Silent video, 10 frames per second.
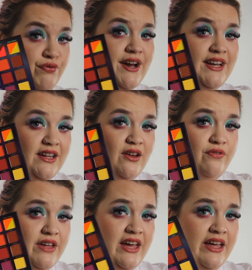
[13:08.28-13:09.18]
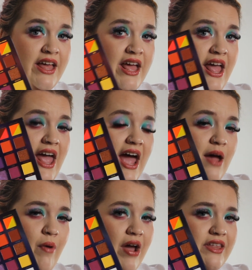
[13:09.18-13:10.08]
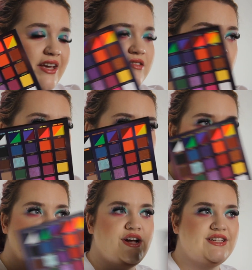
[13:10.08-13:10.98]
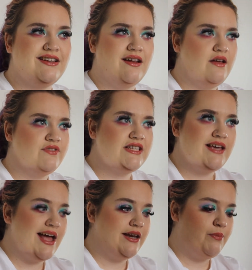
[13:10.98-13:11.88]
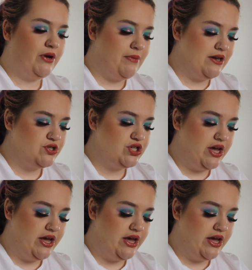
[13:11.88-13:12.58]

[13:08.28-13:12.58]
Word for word: really love it. Um, I think it's really underrated. I never see anybody mention